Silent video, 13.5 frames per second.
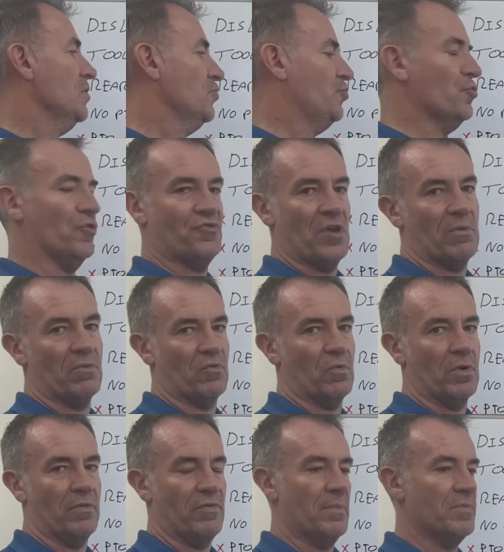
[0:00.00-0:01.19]
Joystick was one
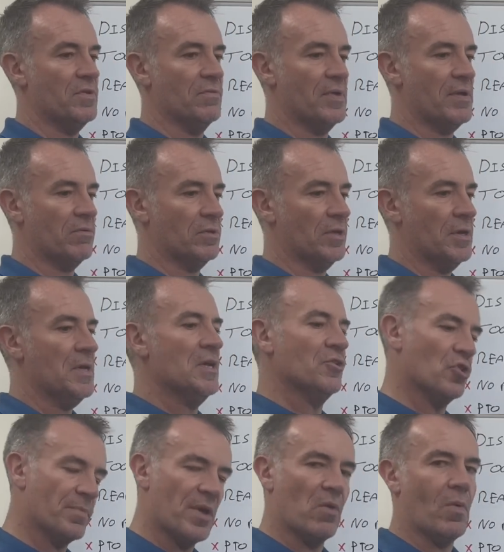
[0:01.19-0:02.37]
of them. You were able to, it
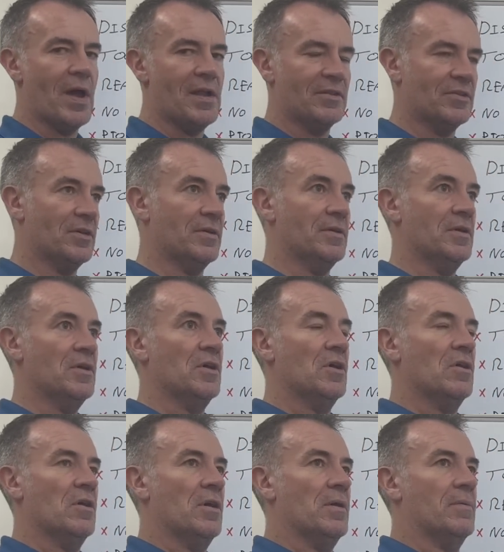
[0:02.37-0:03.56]
took me a while to
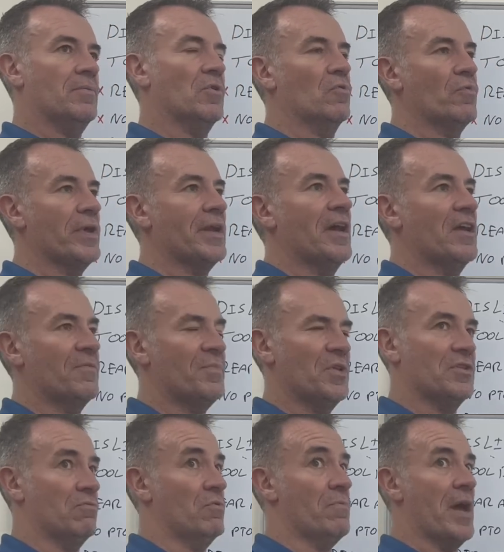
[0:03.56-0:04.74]
not realize, but
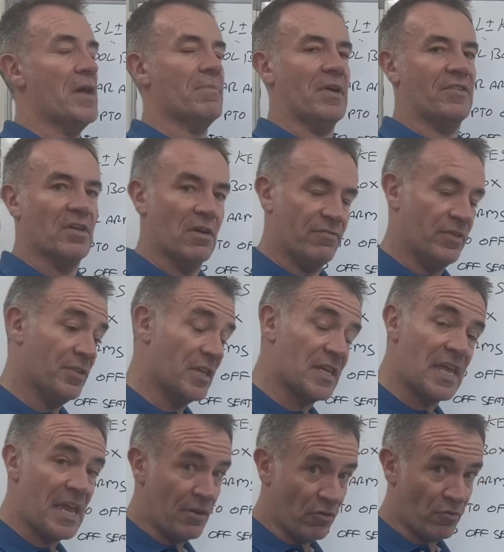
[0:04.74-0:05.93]
to remind myself that the
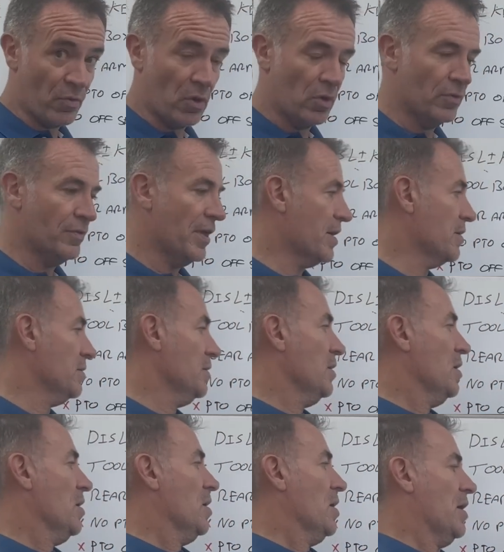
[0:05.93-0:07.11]
gears were on there.
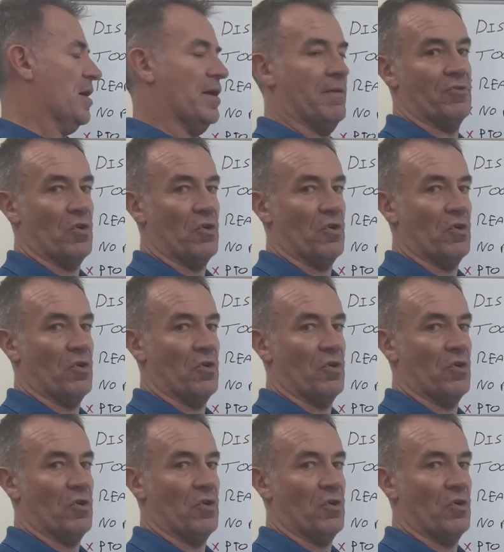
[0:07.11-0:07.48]
I was